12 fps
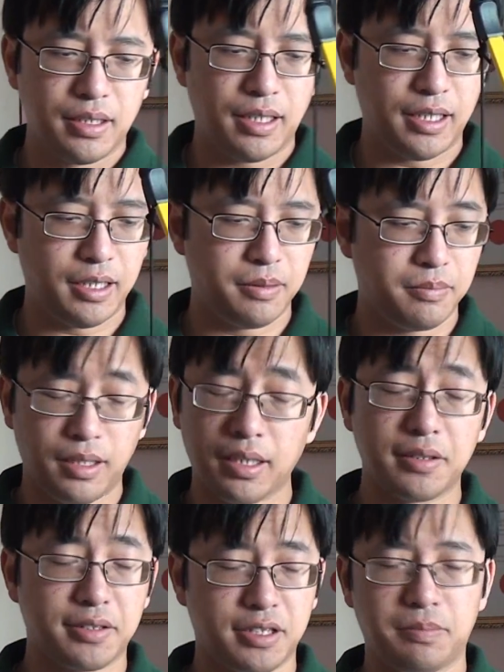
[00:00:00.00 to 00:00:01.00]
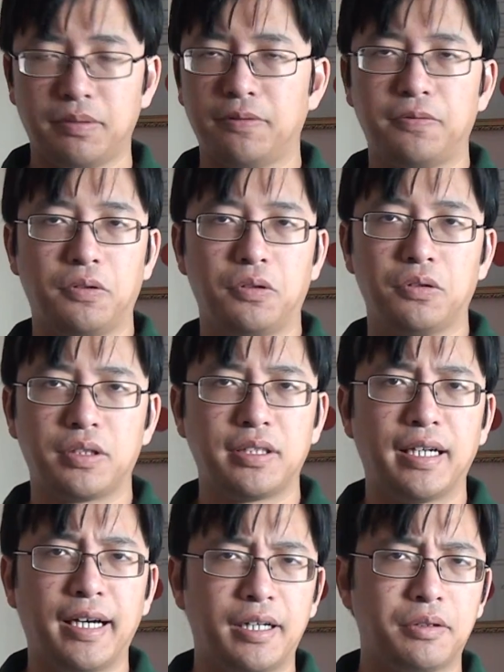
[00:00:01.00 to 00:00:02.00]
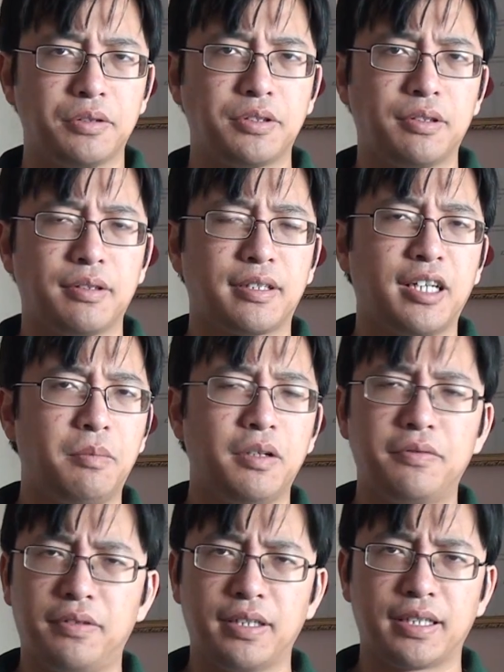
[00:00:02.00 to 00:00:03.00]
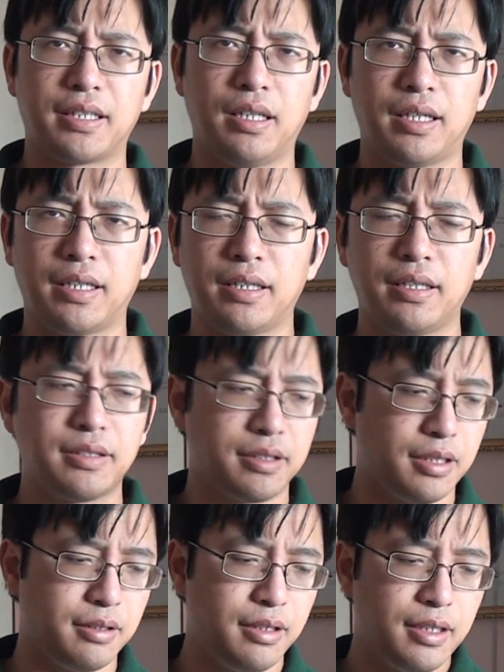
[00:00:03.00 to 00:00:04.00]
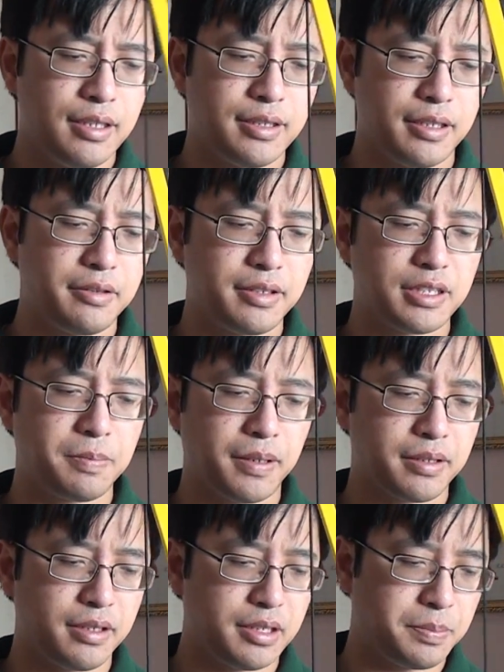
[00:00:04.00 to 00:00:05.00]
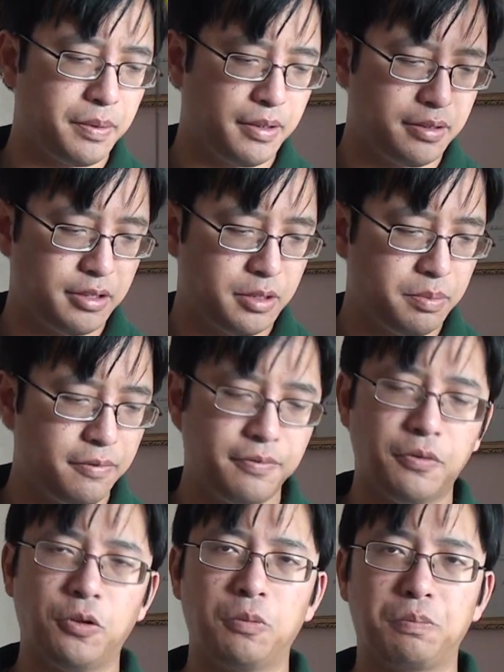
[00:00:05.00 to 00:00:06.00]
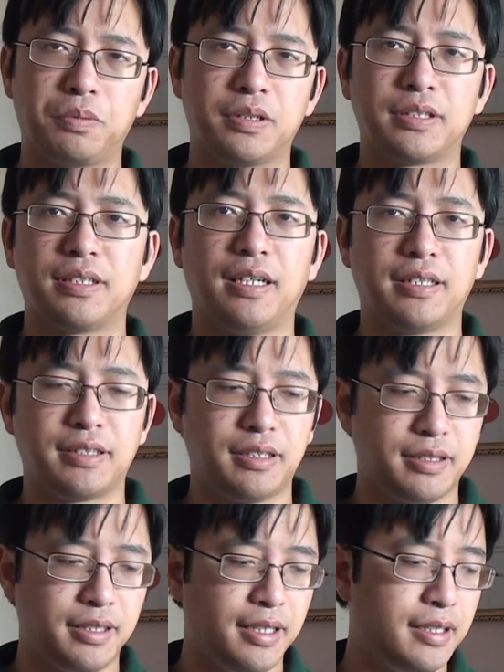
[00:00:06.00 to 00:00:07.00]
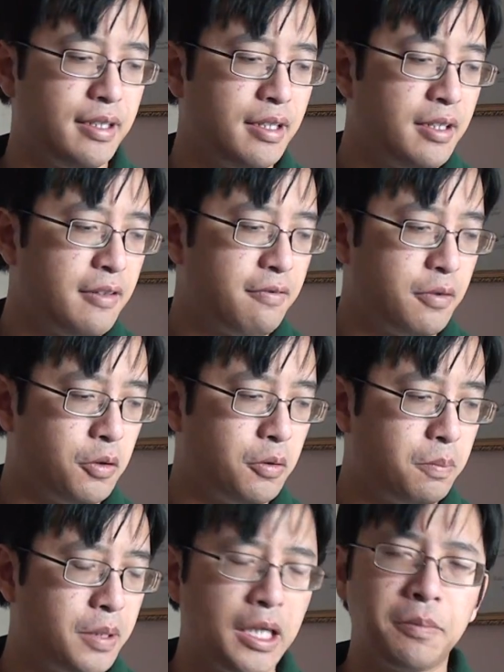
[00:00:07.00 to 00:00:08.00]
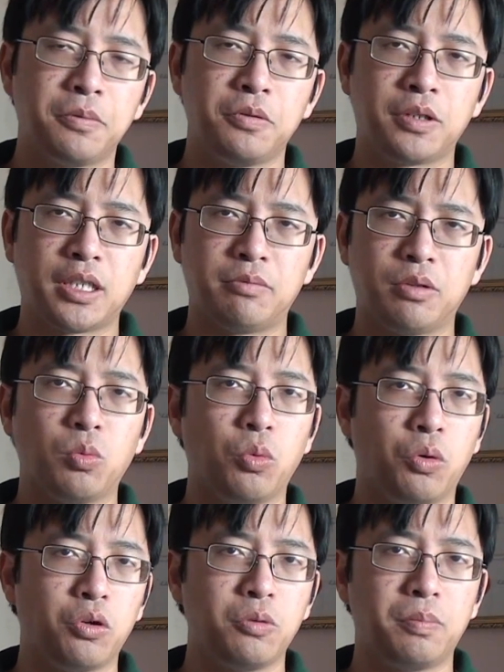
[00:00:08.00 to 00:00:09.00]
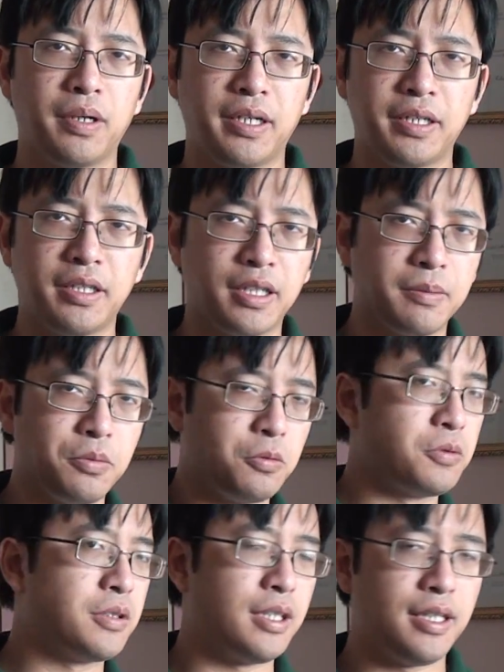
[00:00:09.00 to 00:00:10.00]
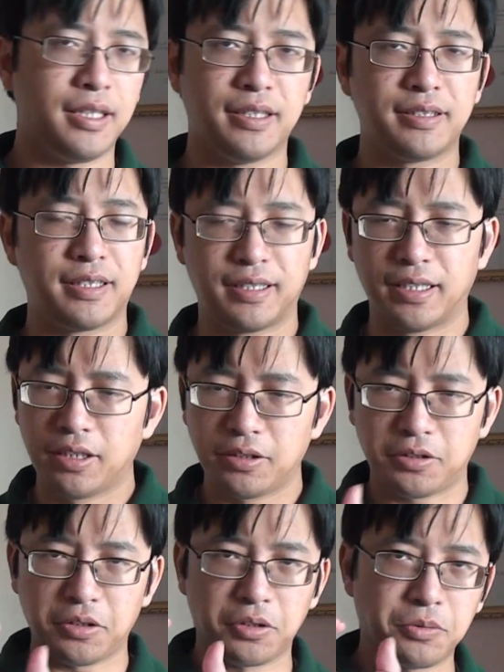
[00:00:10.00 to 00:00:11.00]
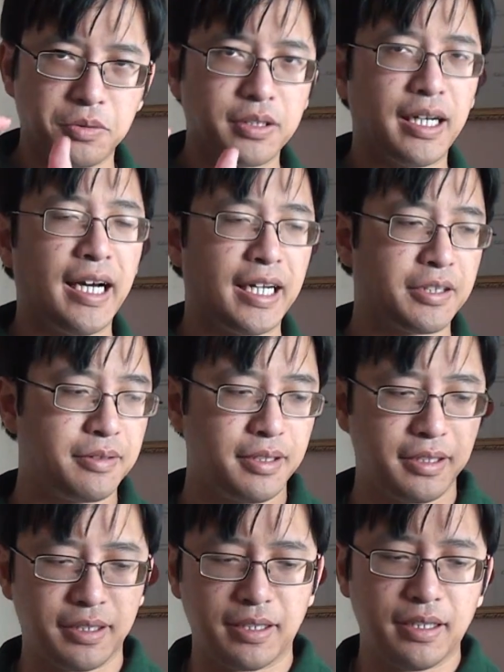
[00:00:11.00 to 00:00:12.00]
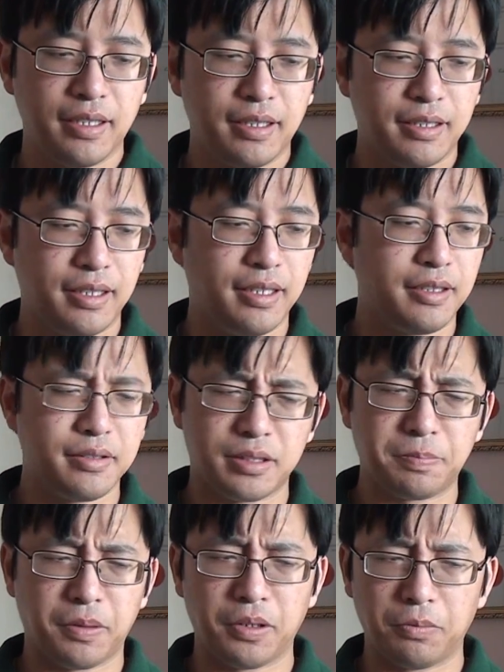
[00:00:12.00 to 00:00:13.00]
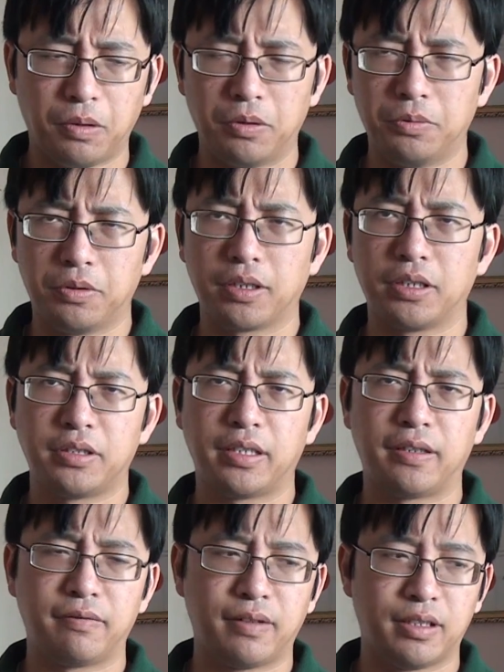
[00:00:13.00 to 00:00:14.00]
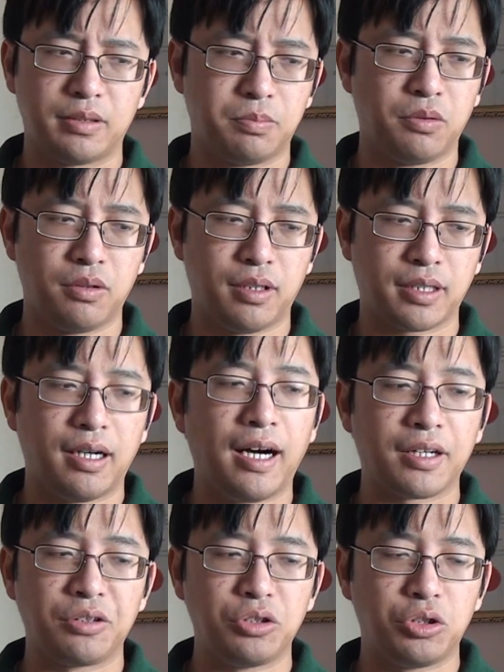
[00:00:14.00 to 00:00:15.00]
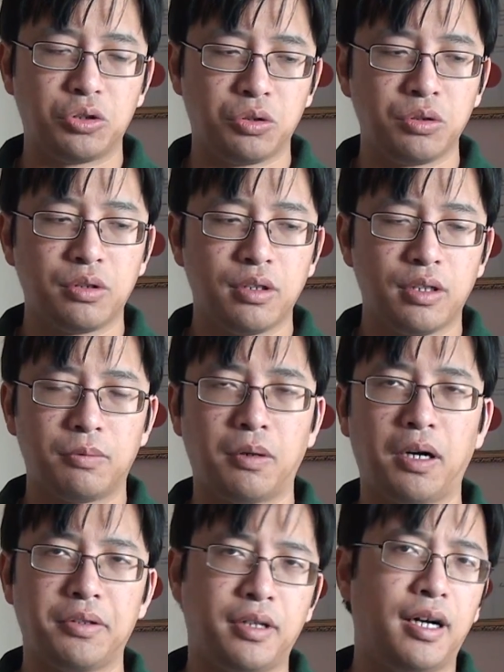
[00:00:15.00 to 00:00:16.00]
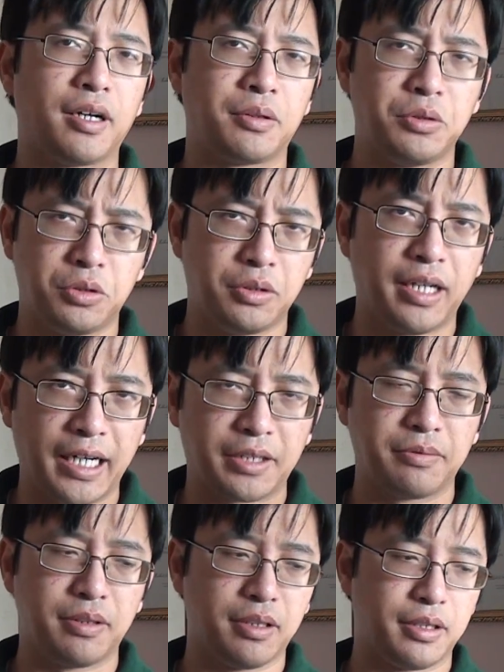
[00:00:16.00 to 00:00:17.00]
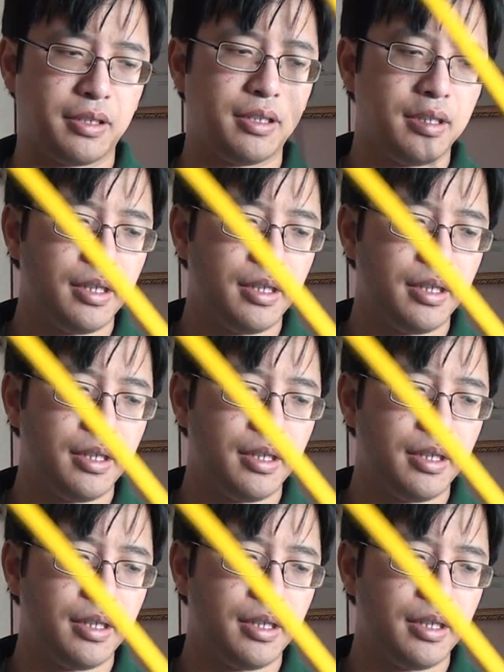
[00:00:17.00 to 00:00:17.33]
Like I said before, the arrows don't come up very cleanly, so don't expect these bows to perform precisely. And for people who get rewarded by hitting bullseyes and shooting really accurately, then this bow won't really achieve that. It's more like I can shoot rather than I can shoot accurately.